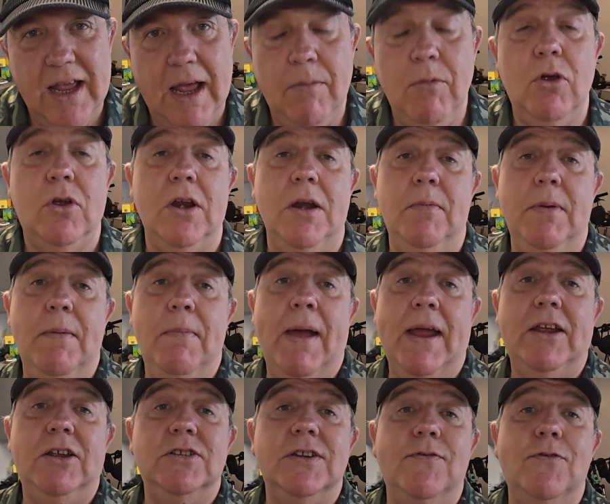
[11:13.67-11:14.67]
I'm looking at my
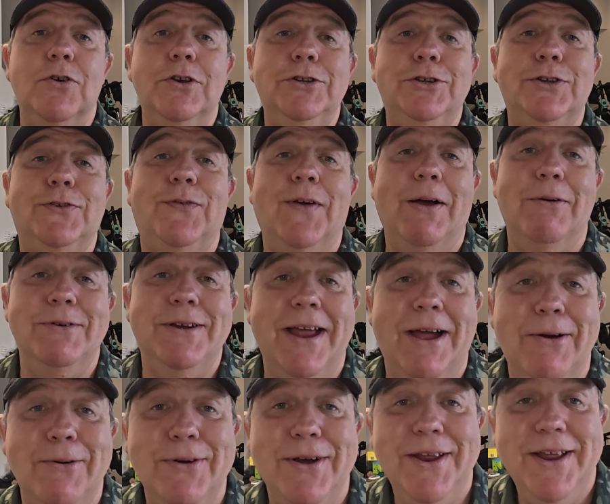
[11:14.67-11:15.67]
mic because I've only just found
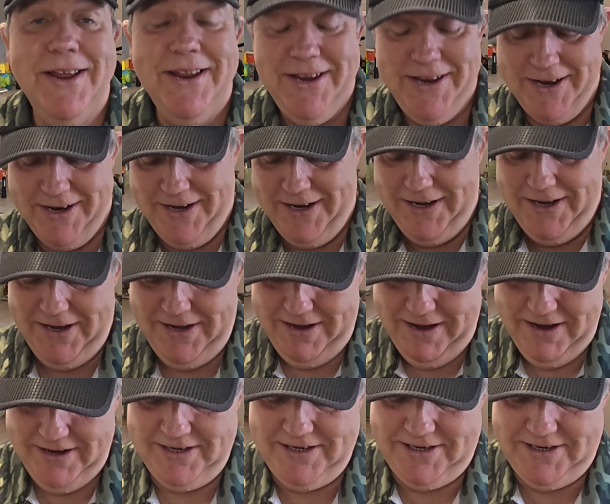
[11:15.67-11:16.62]
out you can.